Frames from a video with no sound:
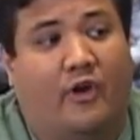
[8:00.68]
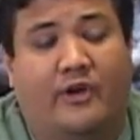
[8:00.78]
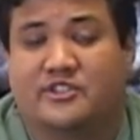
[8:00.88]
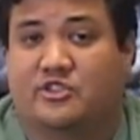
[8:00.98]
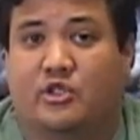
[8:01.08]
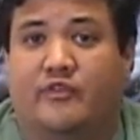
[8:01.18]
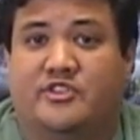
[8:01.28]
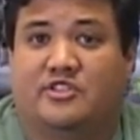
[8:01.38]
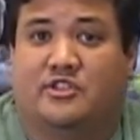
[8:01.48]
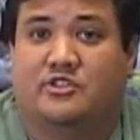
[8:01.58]
far as the
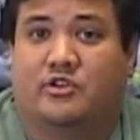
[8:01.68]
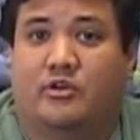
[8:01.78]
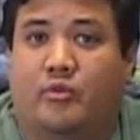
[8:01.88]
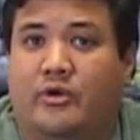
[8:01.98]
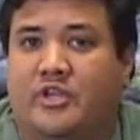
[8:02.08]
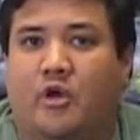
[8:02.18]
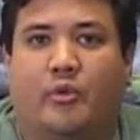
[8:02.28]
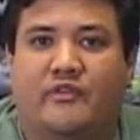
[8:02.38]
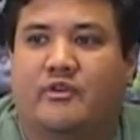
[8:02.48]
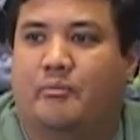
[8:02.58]
service is concerned, well, you know,
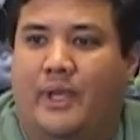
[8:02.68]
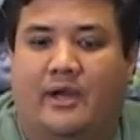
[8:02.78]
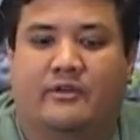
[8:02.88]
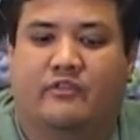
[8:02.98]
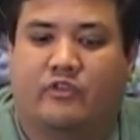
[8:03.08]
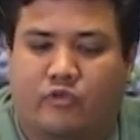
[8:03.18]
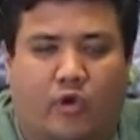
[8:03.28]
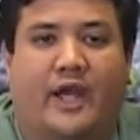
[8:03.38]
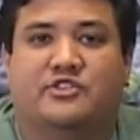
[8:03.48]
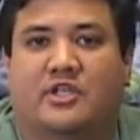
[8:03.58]
we've compared the
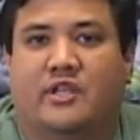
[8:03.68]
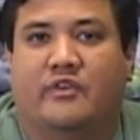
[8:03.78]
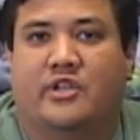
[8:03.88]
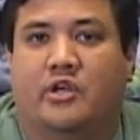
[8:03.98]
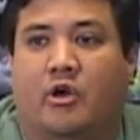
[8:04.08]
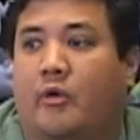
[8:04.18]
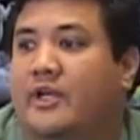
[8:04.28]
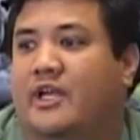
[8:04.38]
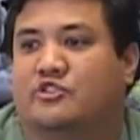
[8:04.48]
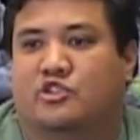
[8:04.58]
Verizon E V D O
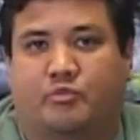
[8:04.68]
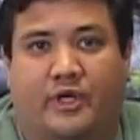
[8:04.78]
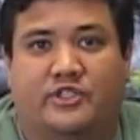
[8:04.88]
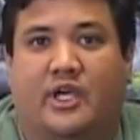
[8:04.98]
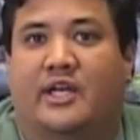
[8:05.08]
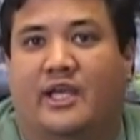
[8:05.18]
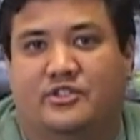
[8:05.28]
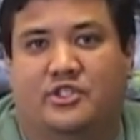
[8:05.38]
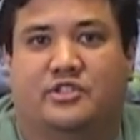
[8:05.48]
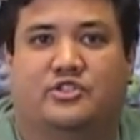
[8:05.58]
against Sprint and A
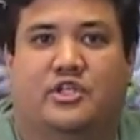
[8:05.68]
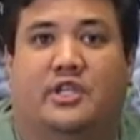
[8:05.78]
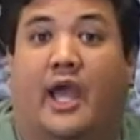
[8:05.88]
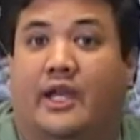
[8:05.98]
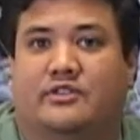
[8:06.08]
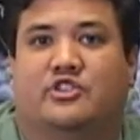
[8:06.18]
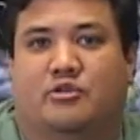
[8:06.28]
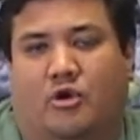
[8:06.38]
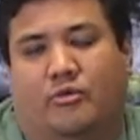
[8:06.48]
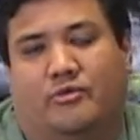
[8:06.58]
T and T and
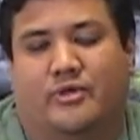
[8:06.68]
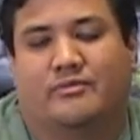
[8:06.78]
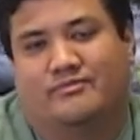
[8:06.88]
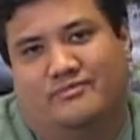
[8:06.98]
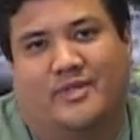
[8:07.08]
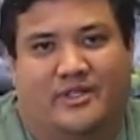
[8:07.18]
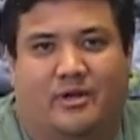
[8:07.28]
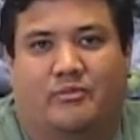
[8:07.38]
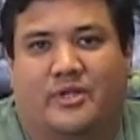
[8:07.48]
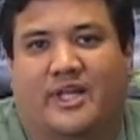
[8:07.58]
T-Mobile. Well, they
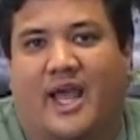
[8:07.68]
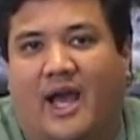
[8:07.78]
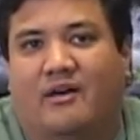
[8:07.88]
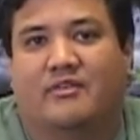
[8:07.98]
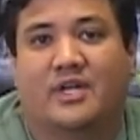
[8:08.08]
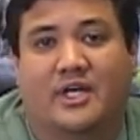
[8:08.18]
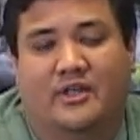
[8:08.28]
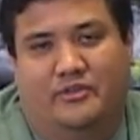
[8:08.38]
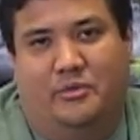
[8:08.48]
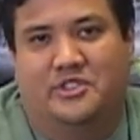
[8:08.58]
don't really have
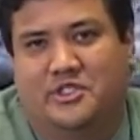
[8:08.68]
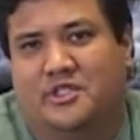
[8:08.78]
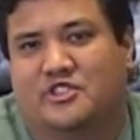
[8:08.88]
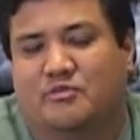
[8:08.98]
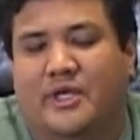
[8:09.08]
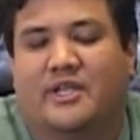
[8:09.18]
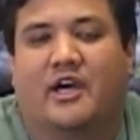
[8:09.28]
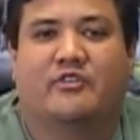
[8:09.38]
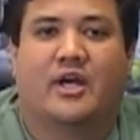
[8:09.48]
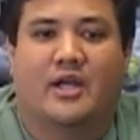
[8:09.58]
three G to speak
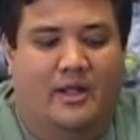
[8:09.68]
of.